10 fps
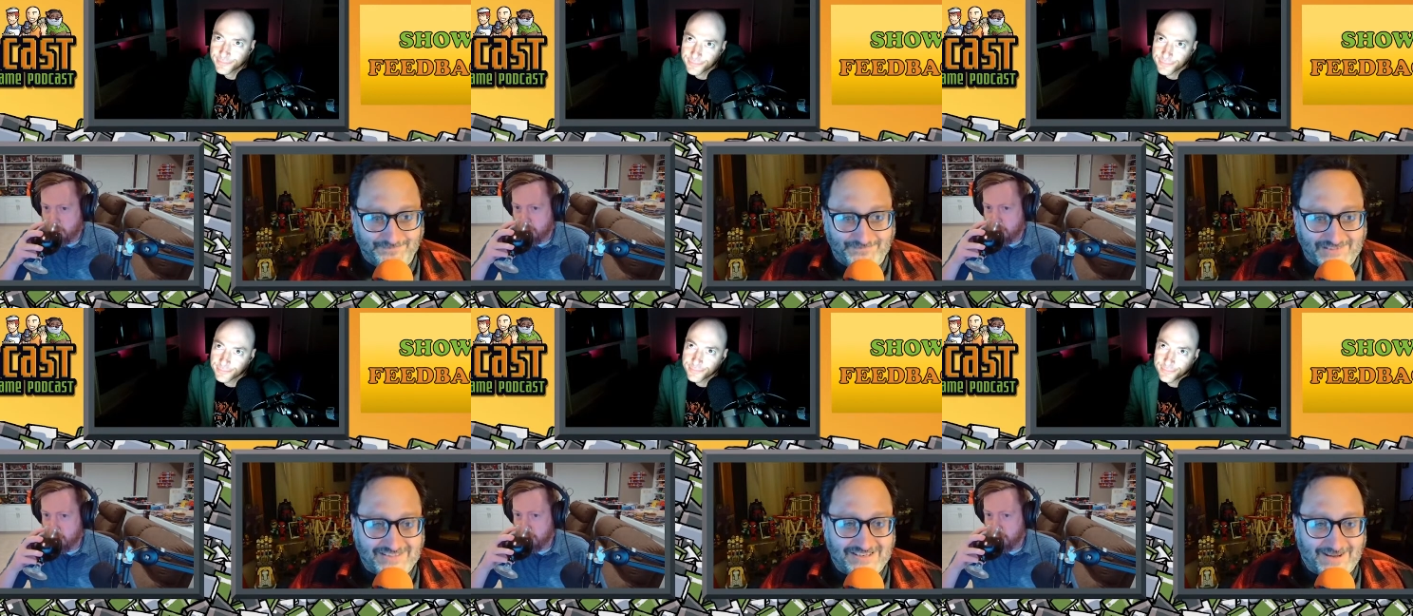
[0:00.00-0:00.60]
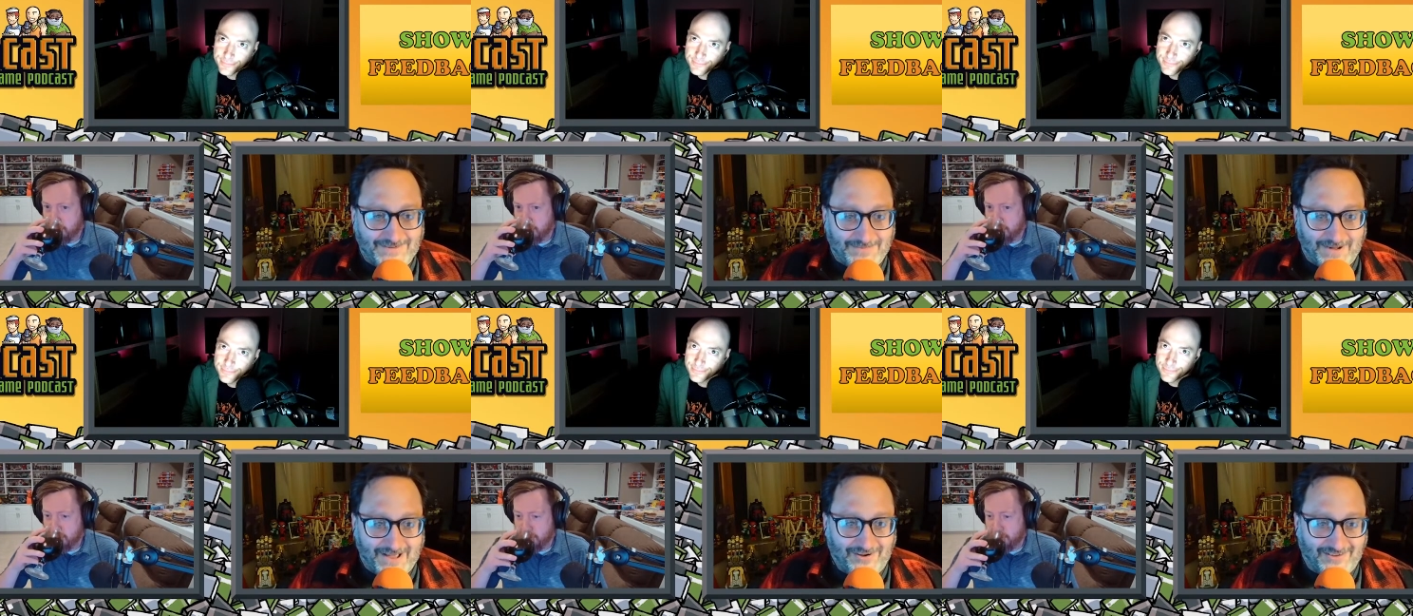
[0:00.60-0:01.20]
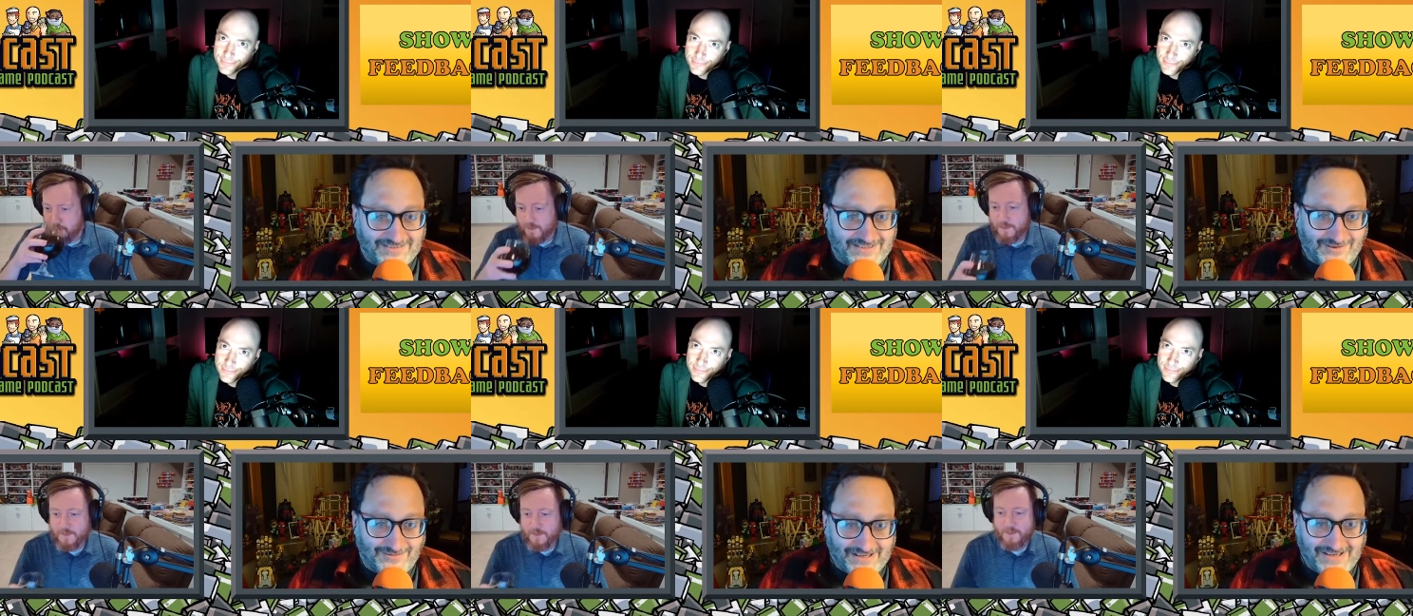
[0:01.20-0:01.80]
Speaker 1: Good job done by all. So,
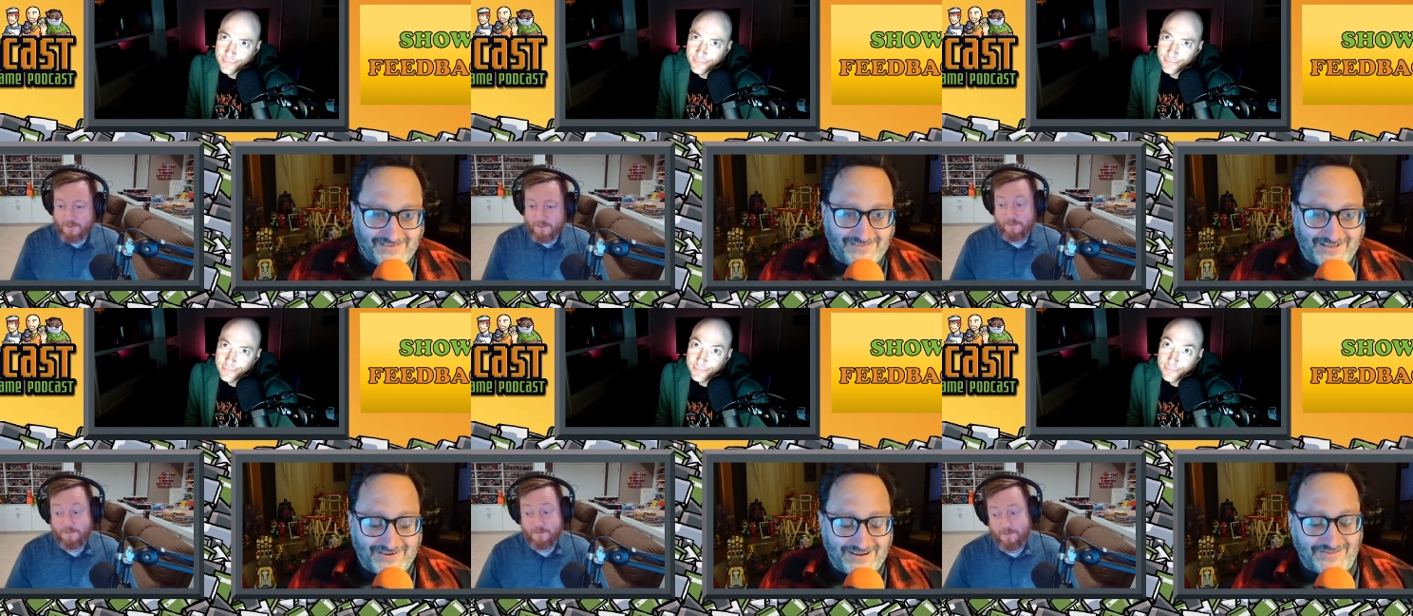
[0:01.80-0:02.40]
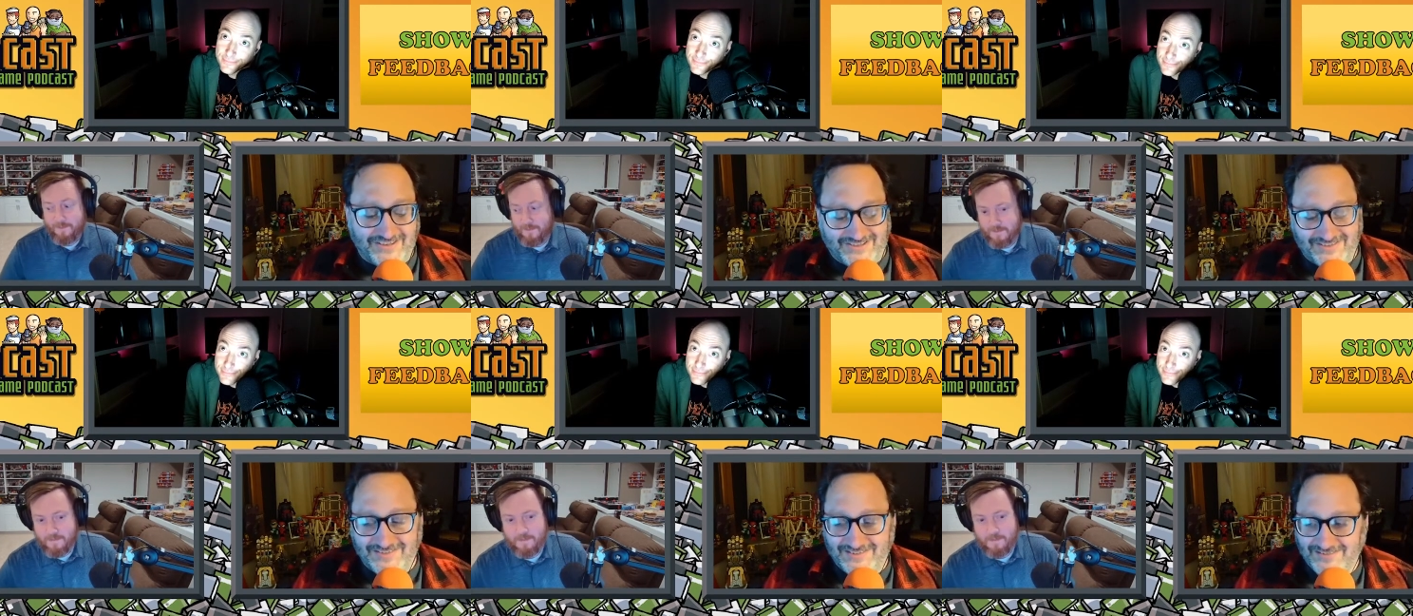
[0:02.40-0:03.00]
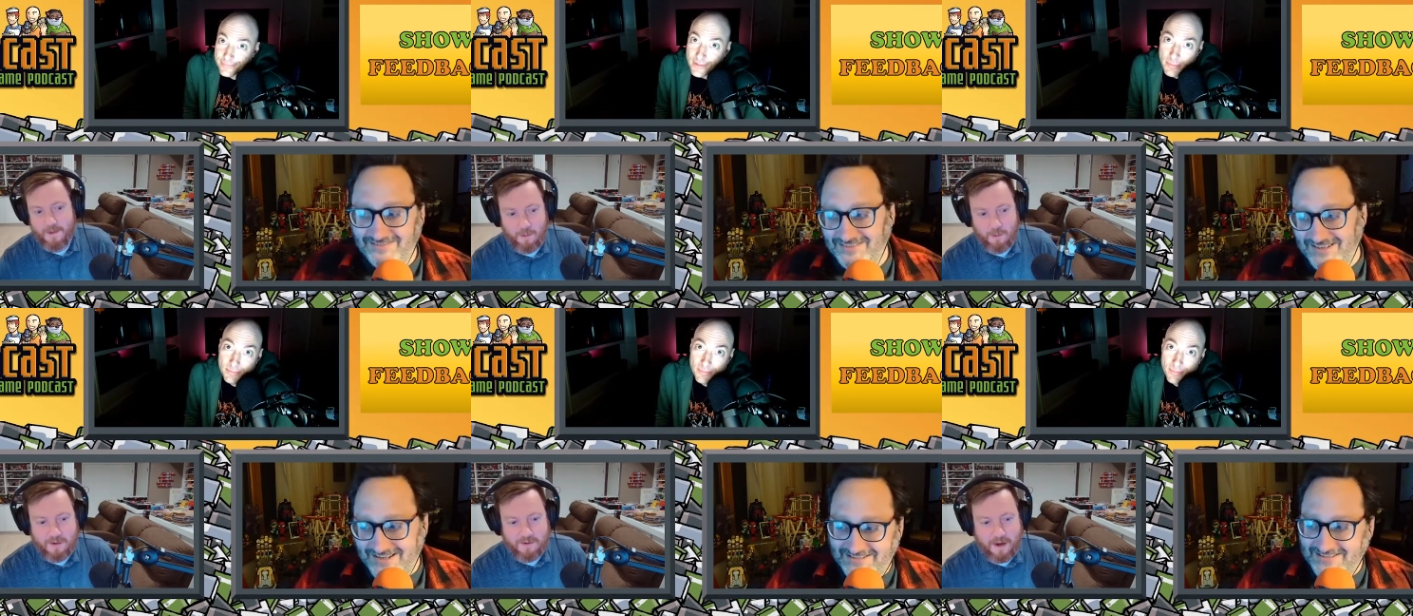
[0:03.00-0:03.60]
you know, congratulations.
Speaker 2: We're
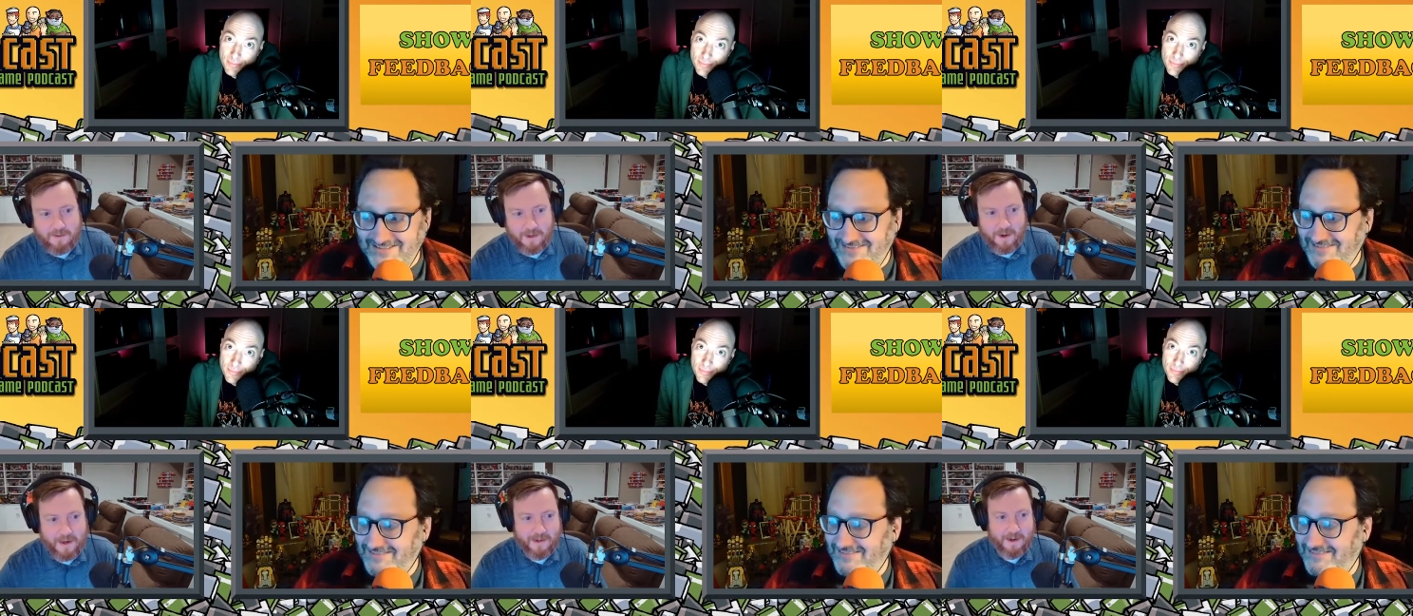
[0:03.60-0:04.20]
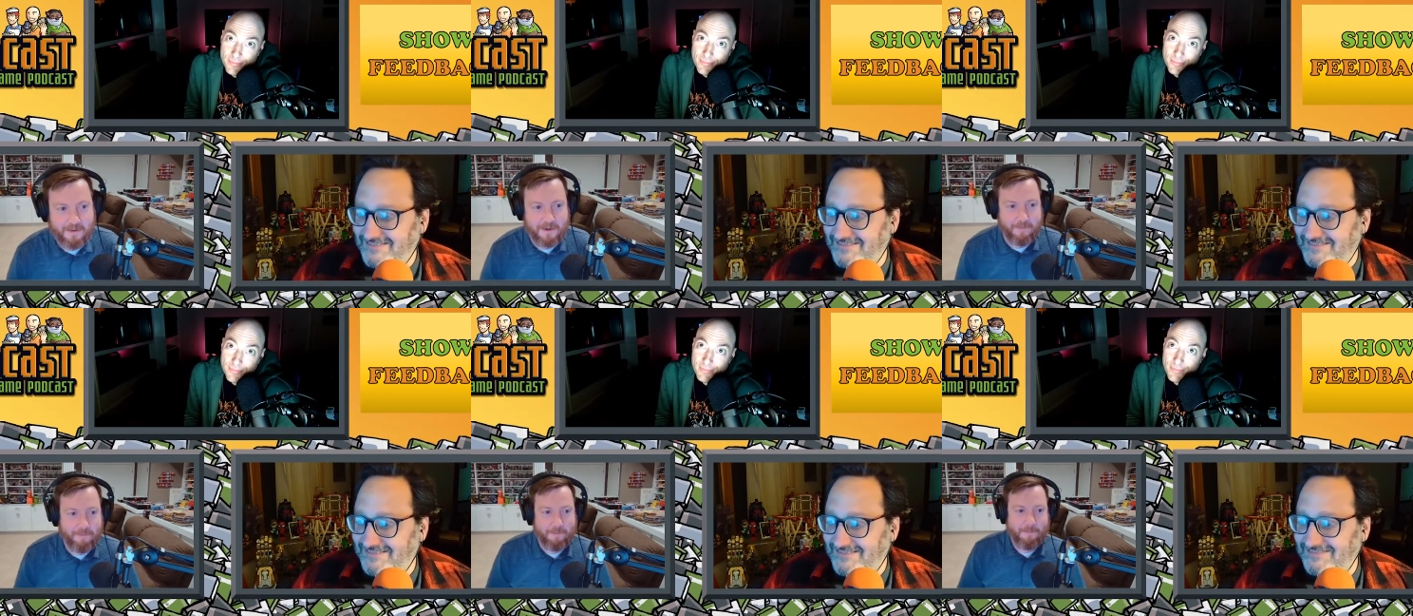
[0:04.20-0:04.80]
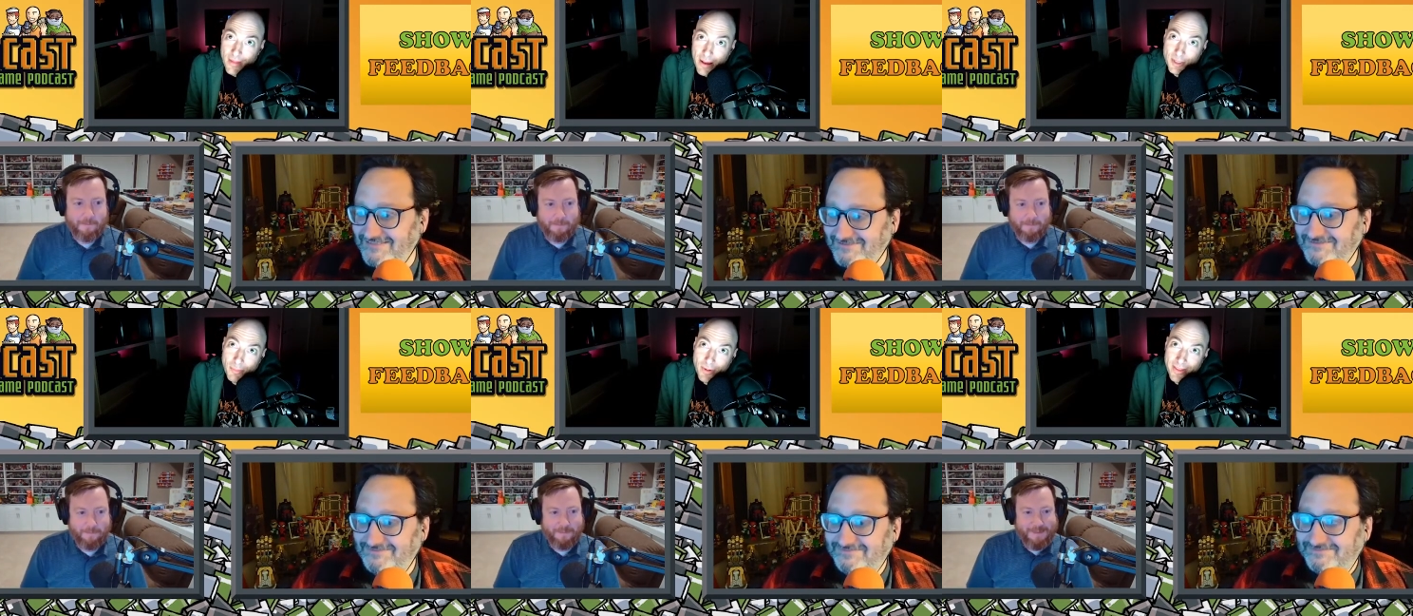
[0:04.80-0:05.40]
exhausted nice. on that content. I'm still
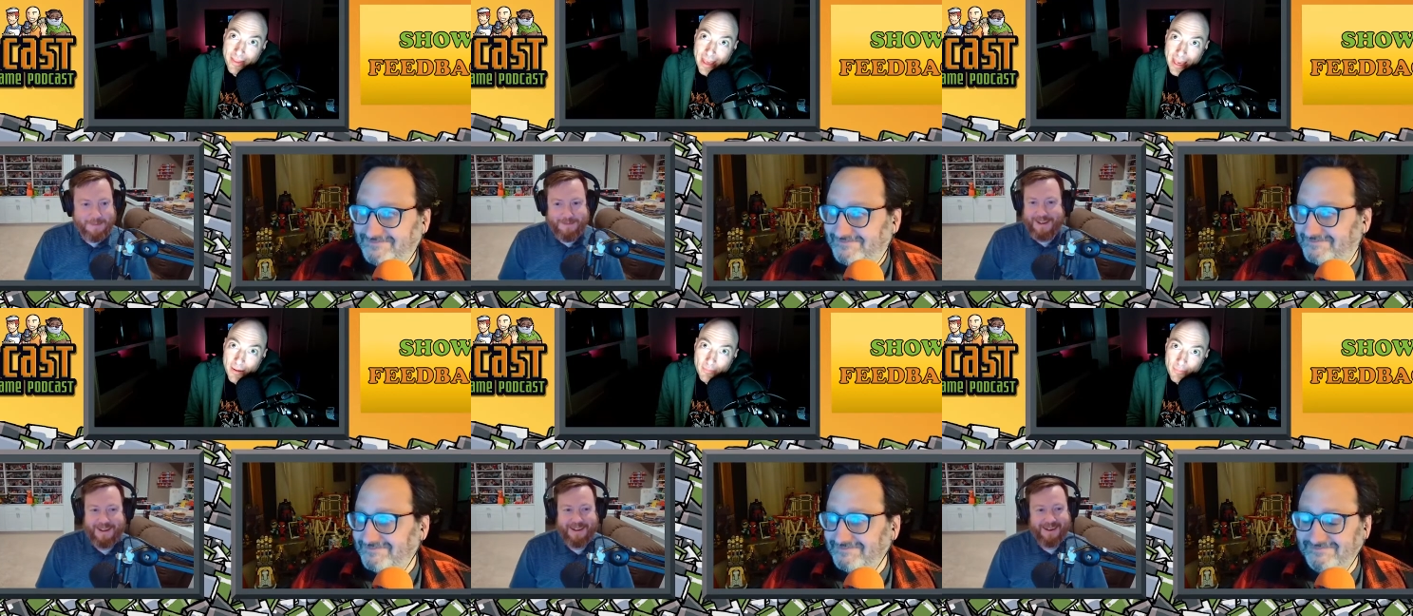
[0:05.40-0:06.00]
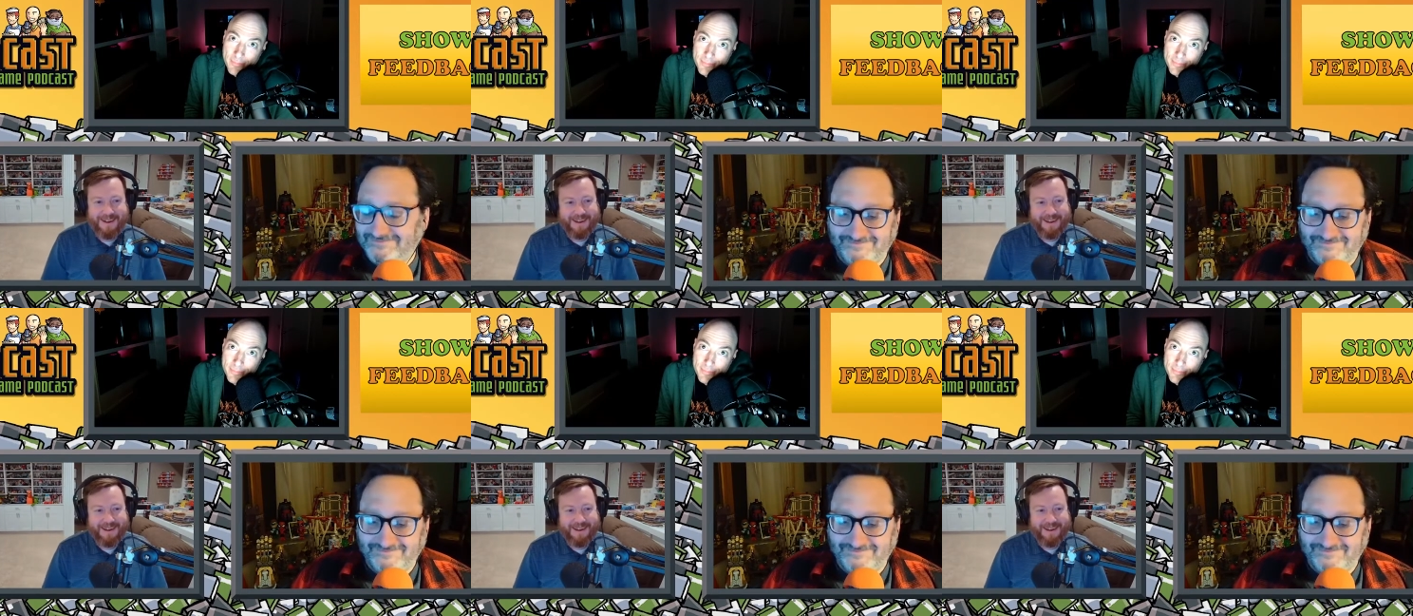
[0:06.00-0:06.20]
playing the game. Mm-hmm.